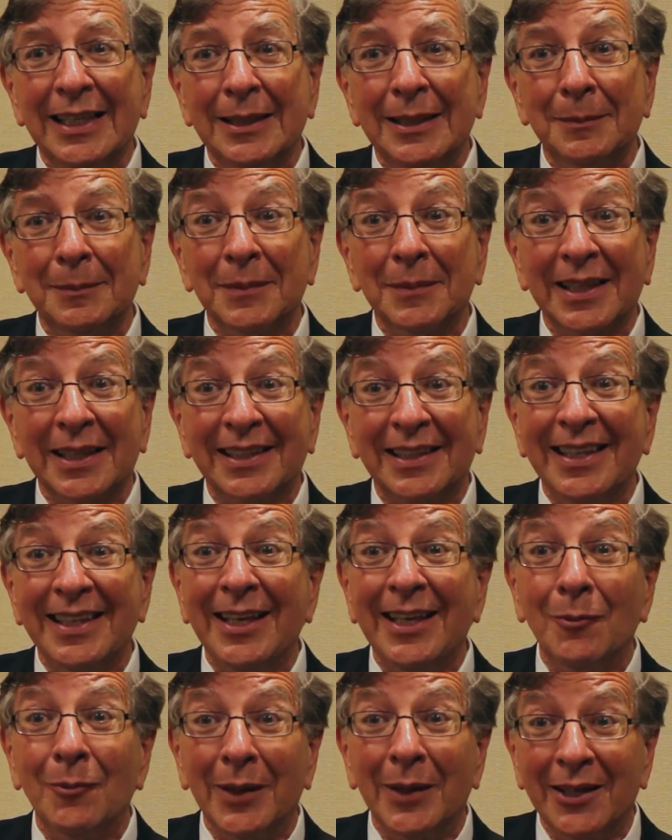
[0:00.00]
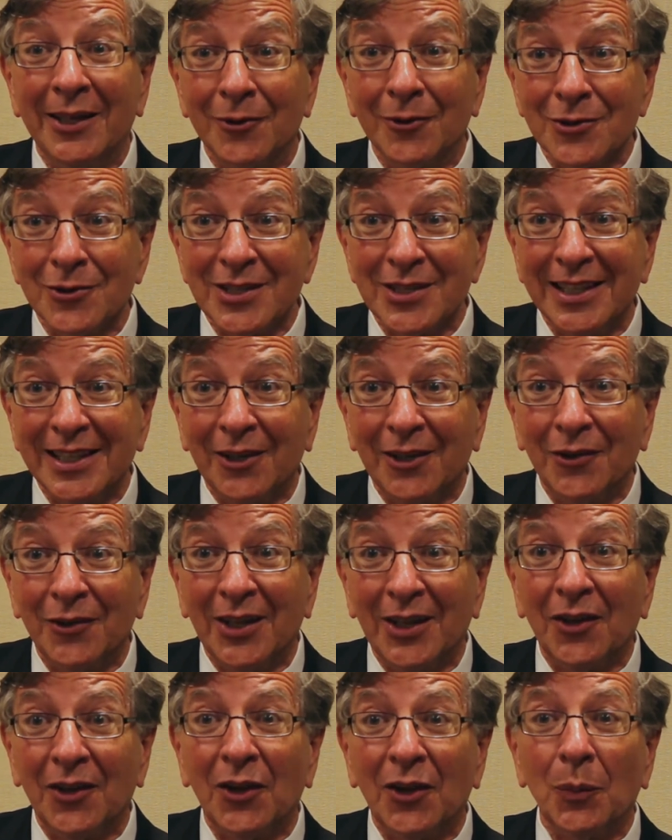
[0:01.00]
like the e-readers that are
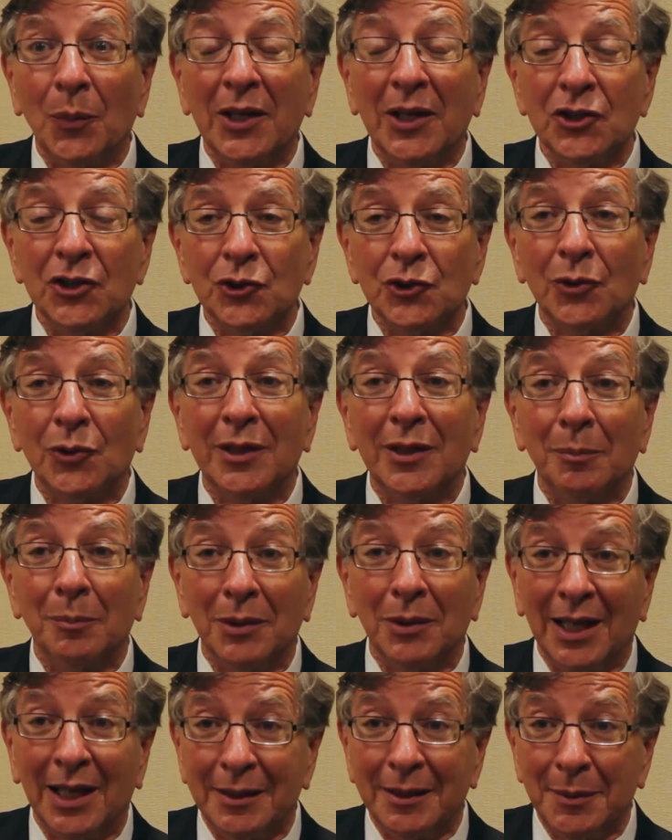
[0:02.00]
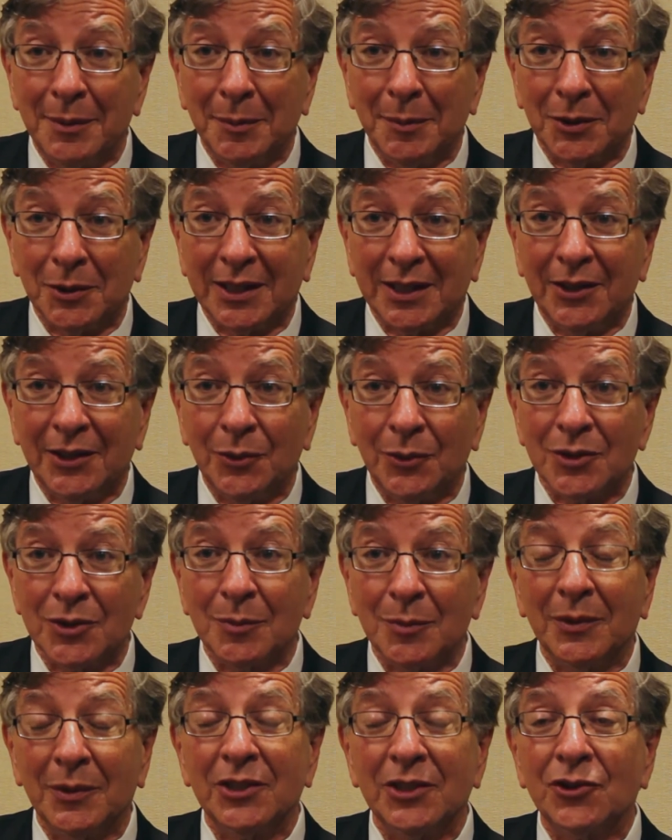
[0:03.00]
there, that we ensure that blind people can use
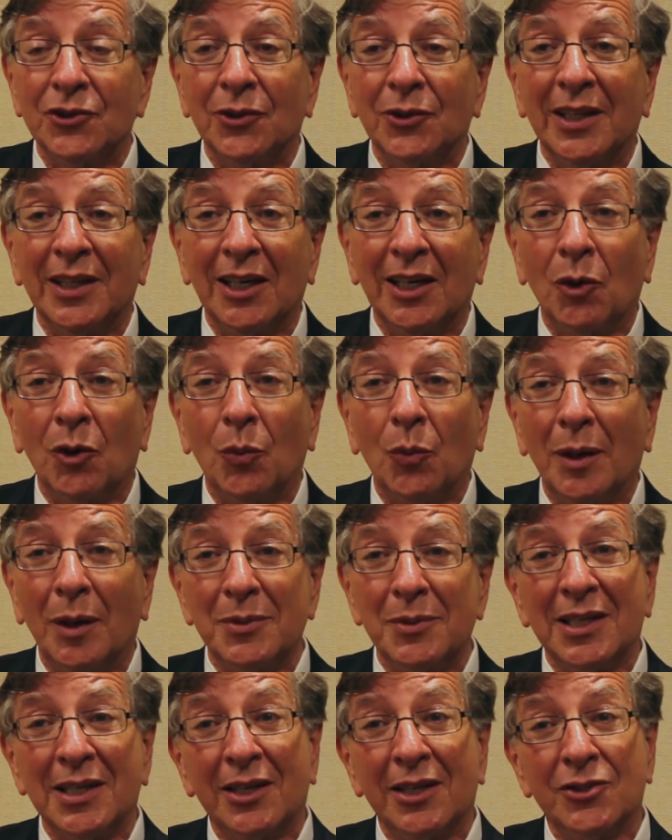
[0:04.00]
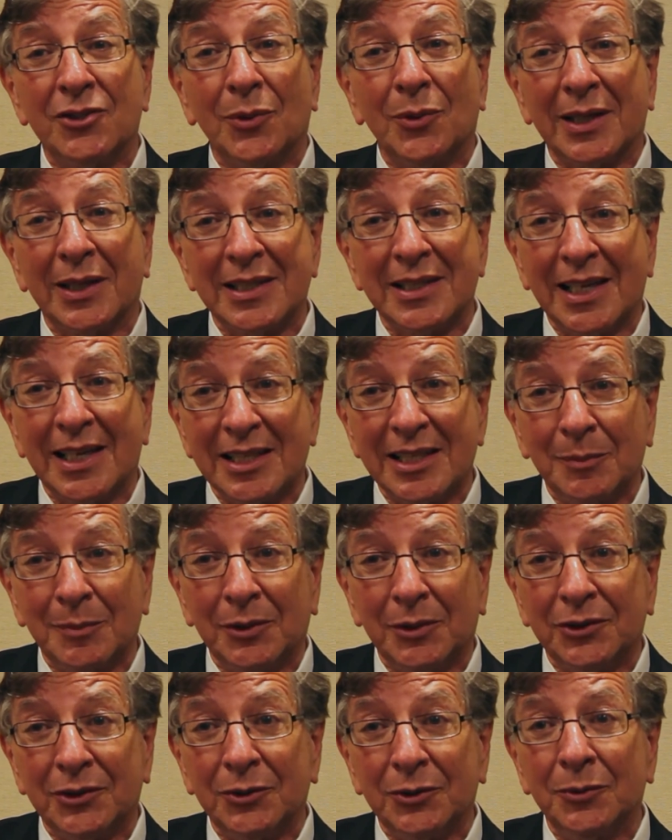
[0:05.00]
them. We ensure that our websites are
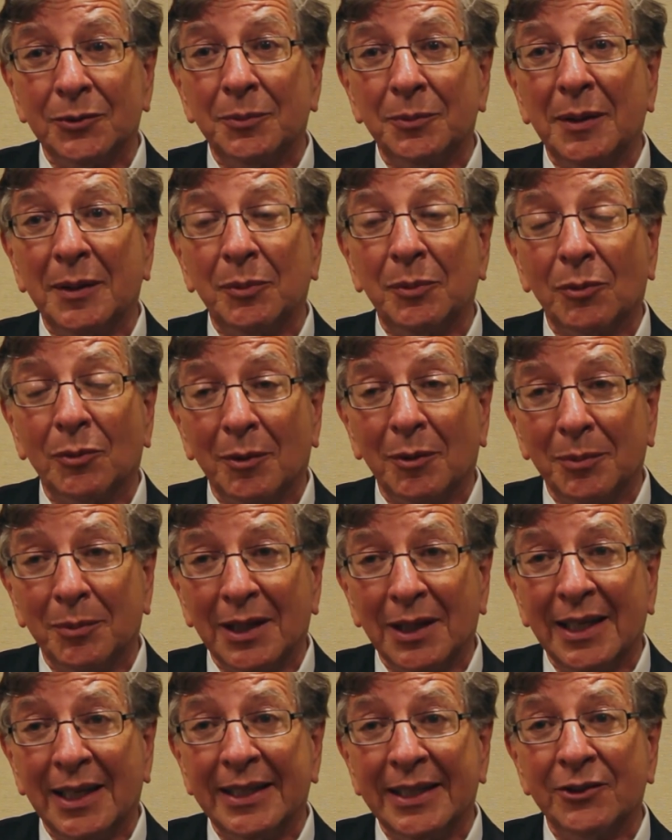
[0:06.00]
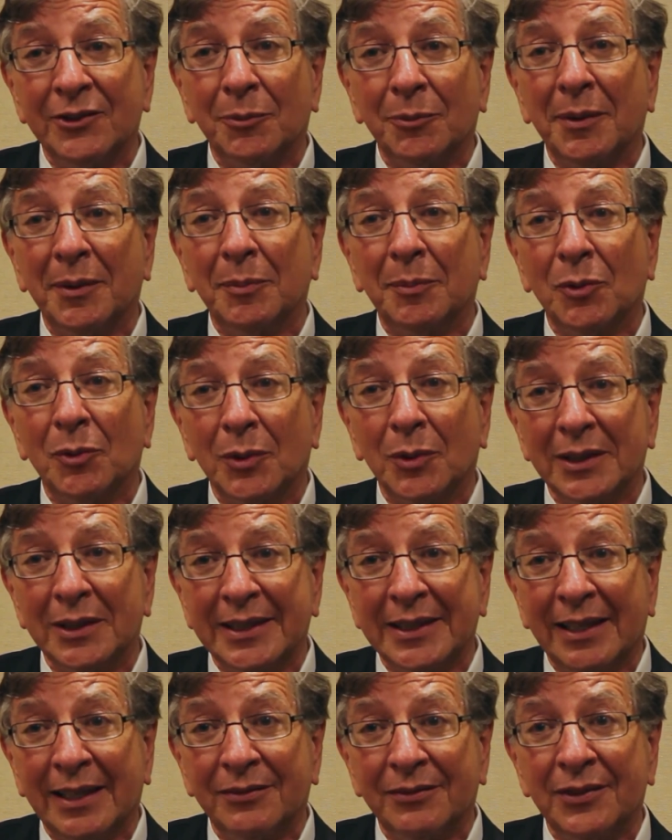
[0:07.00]
accessible to people who are blind or people who are
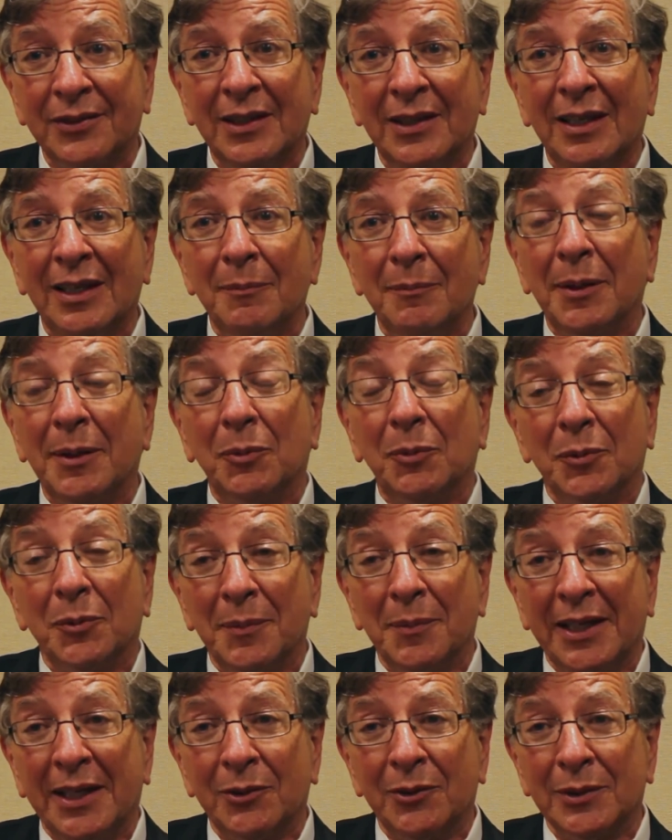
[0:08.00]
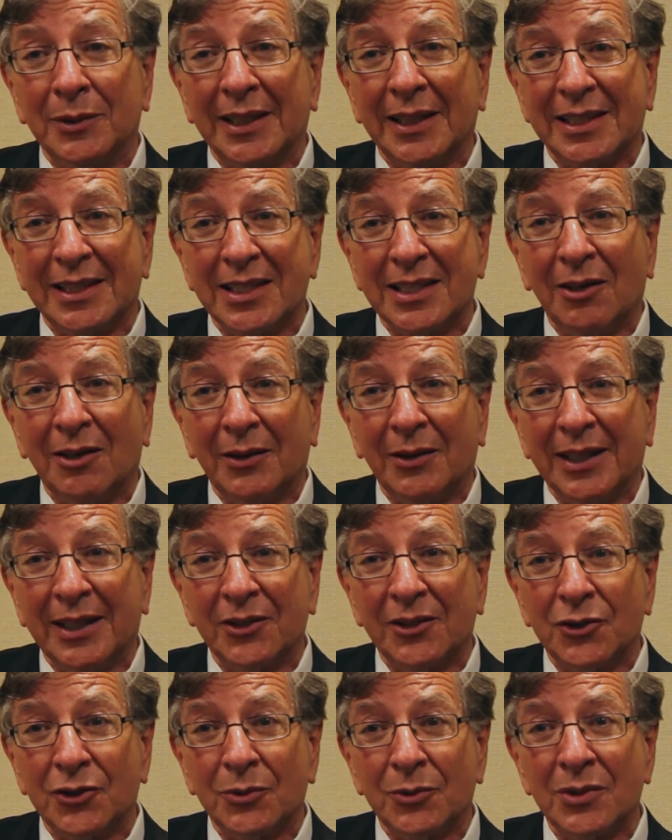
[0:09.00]
deaf, people with manual dexterity
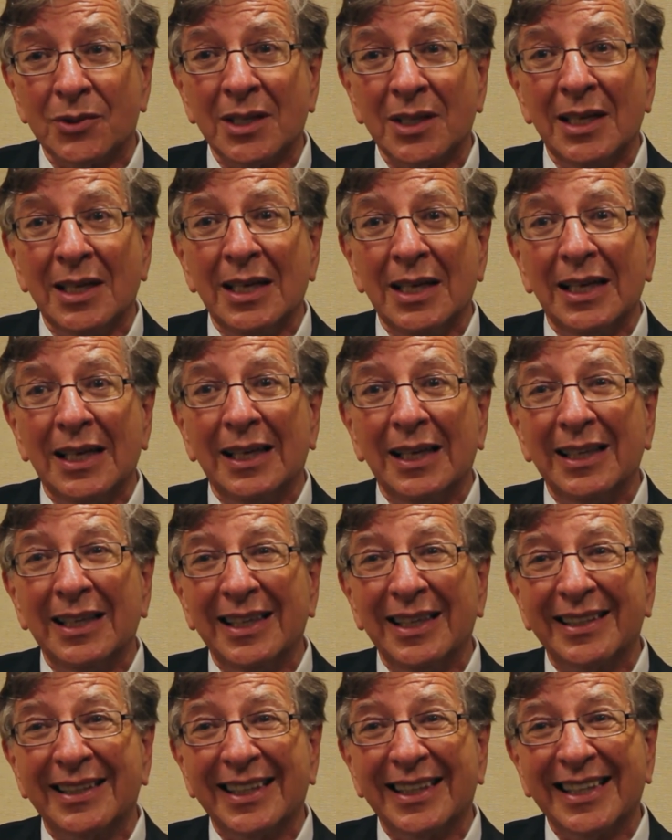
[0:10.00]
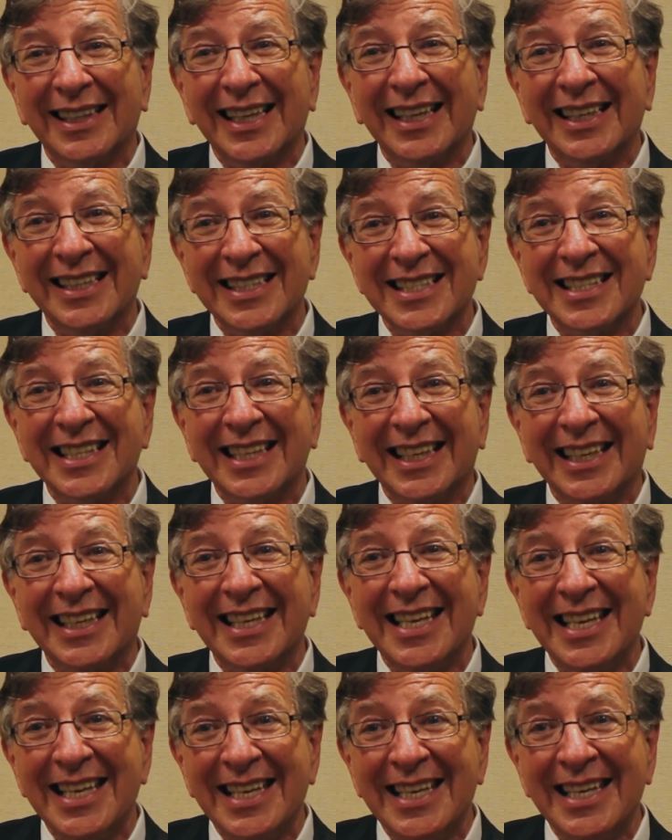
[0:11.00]
issues. I think that is the
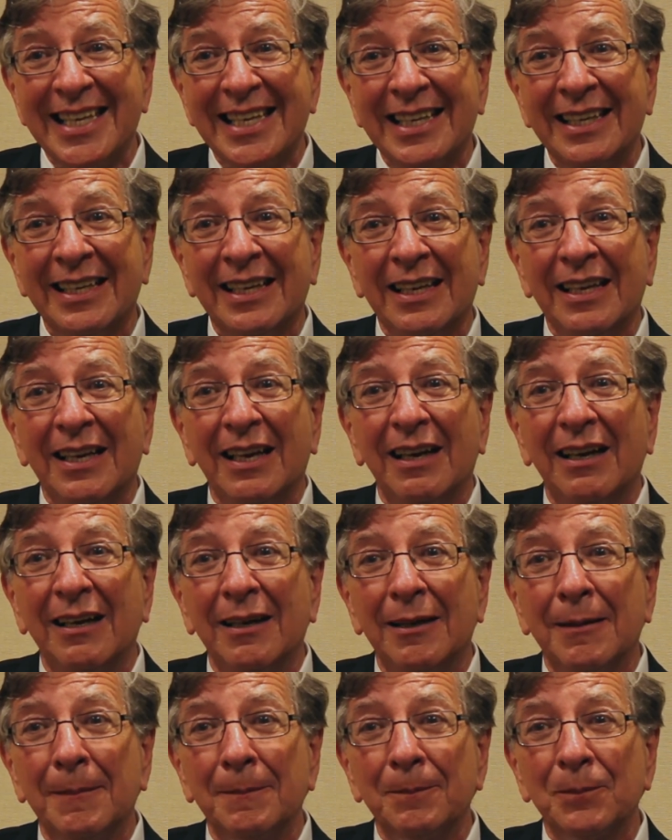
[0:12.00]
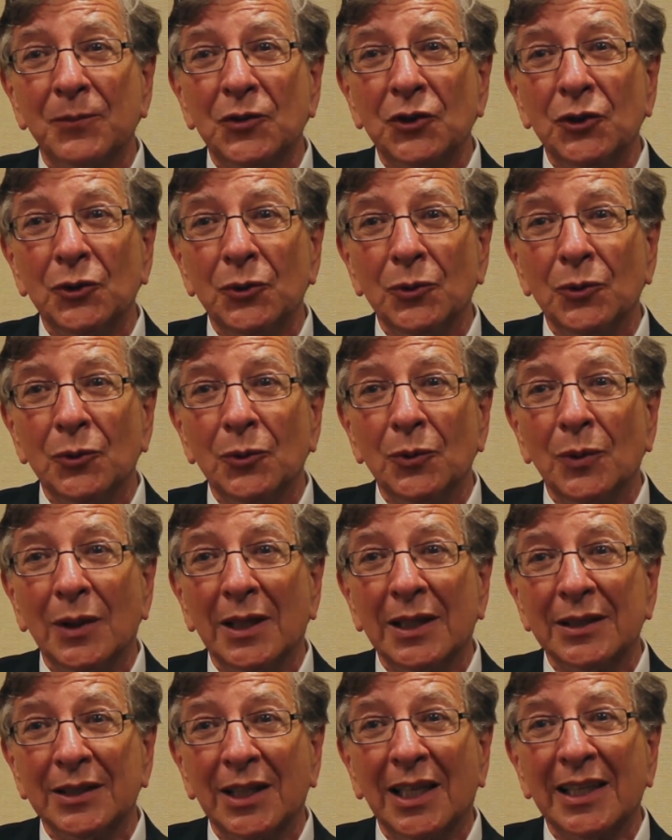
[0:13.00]
key to
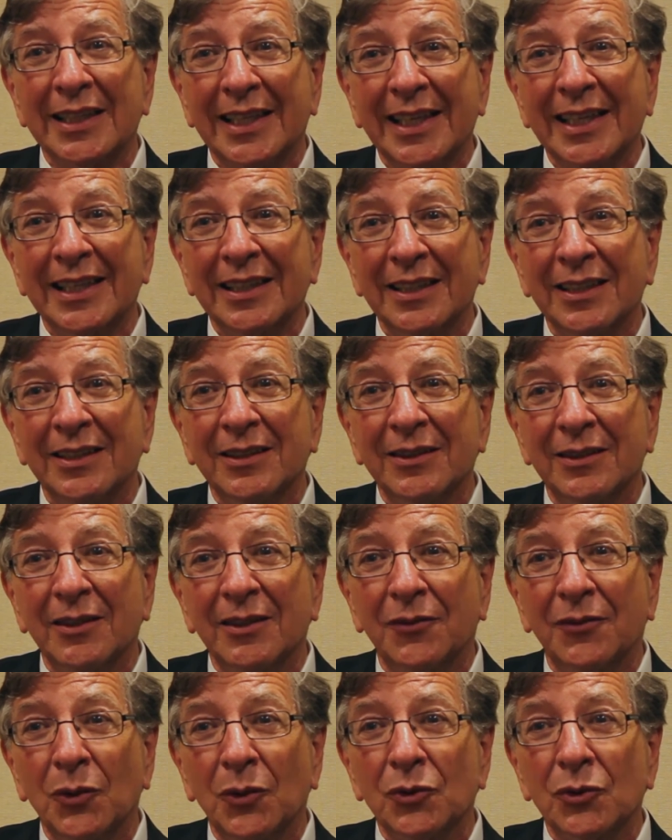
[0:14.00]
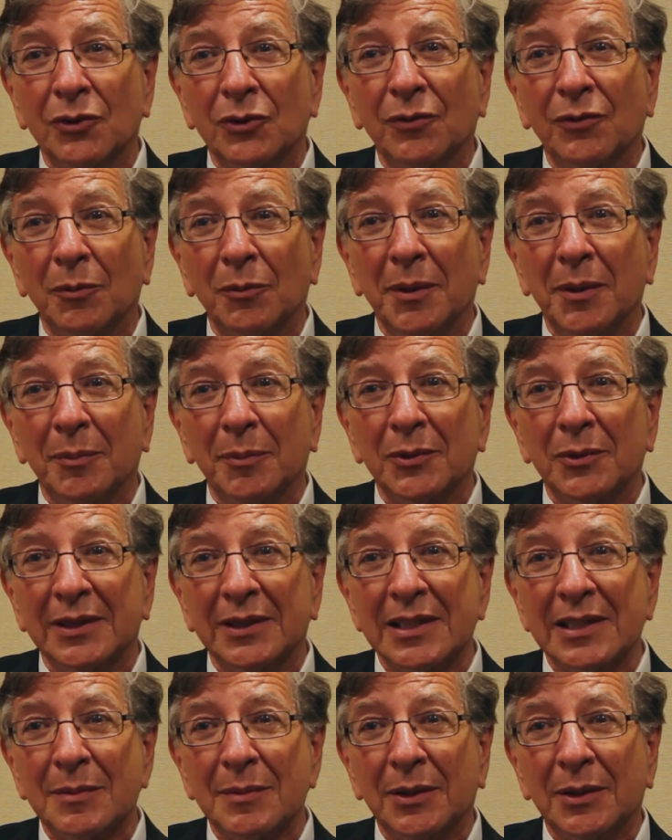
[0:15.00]
unlocking the future for people with
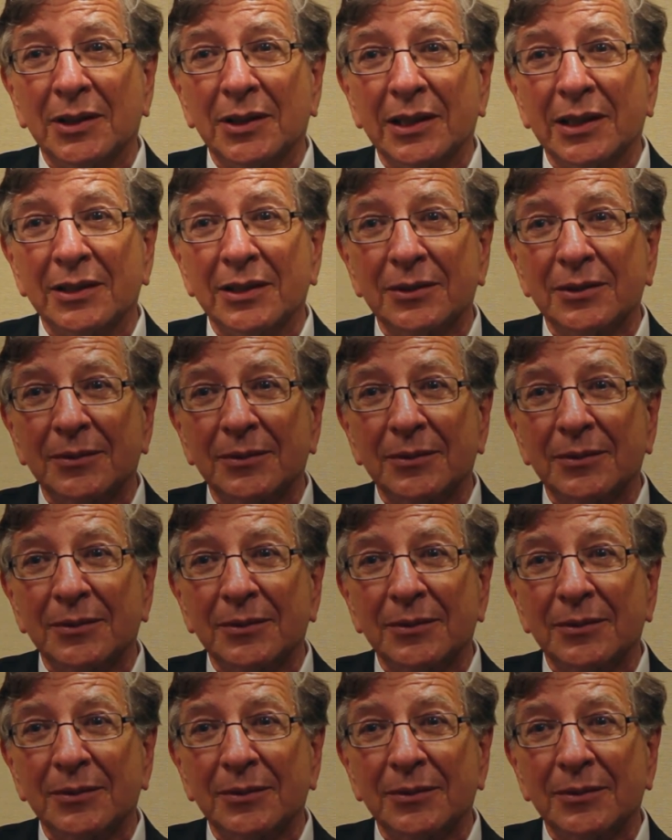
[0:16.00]
disabilities.